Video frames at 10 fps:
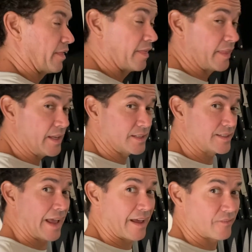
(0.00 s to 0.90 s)
these
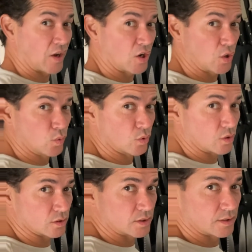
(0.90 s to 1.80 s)
have it
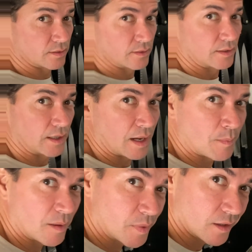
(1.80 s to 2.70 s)
cooled. I
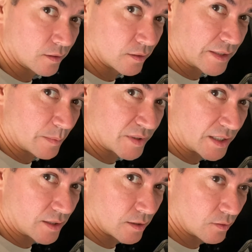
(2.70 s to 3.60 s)
might be a little tipsy
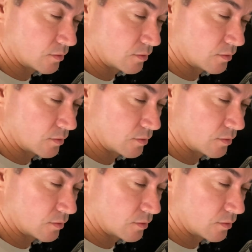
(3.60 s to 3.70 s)
too.